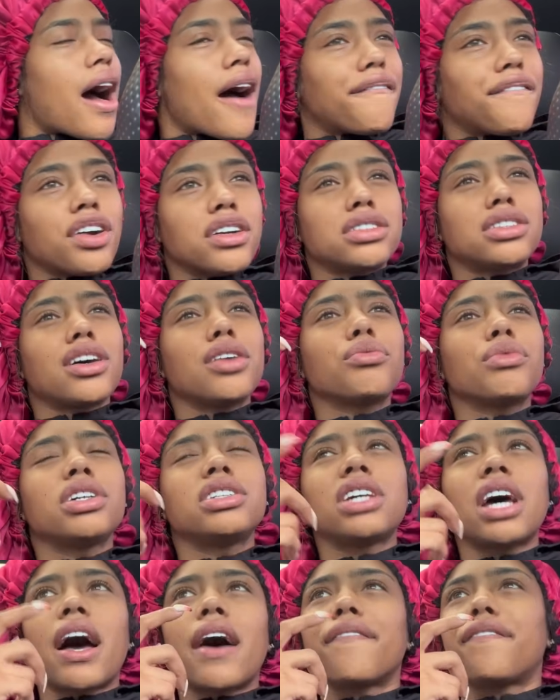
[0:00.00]
For some
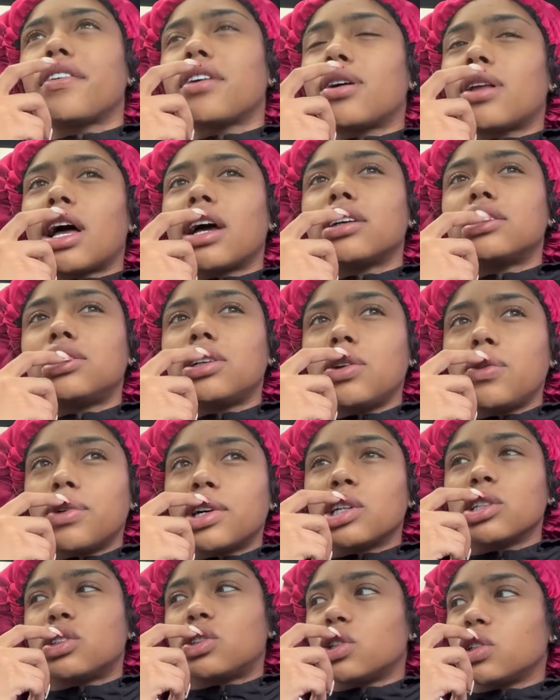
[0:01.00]
reason, I feel like she
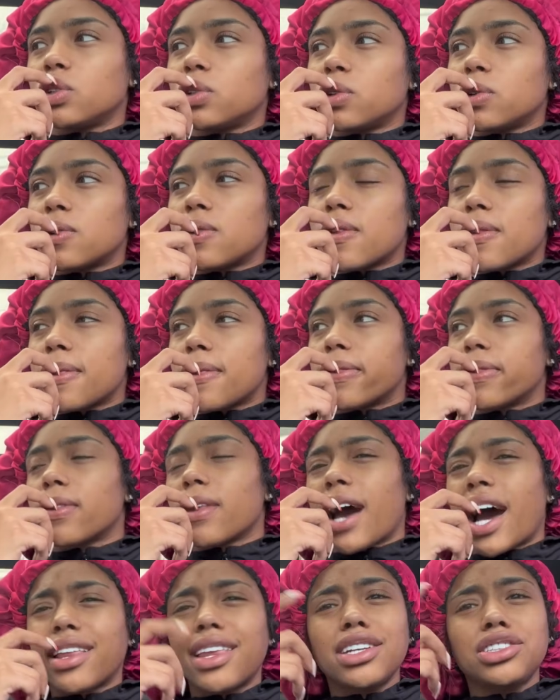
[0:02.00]
went to,
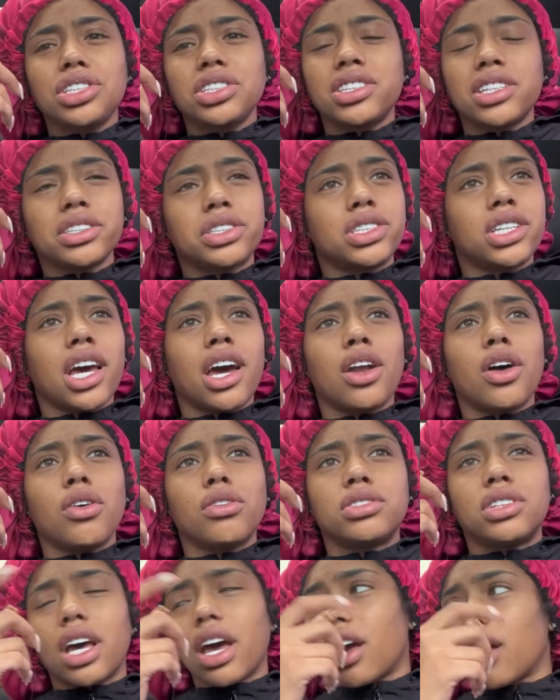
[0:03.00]
I think she's in San
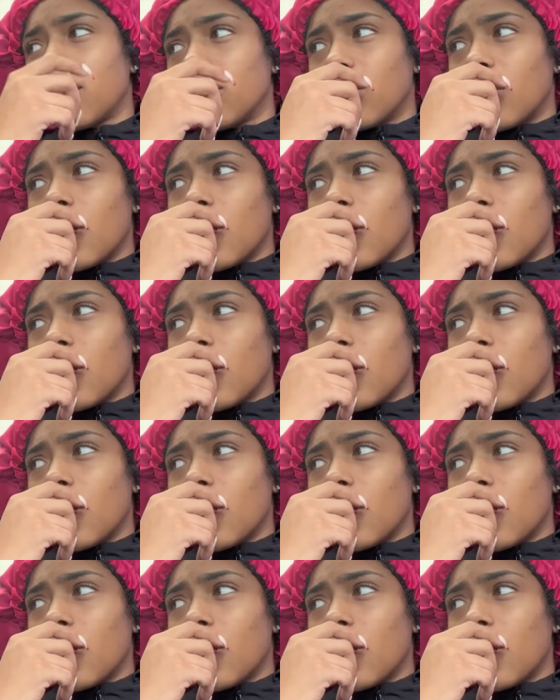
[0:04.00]
Jose.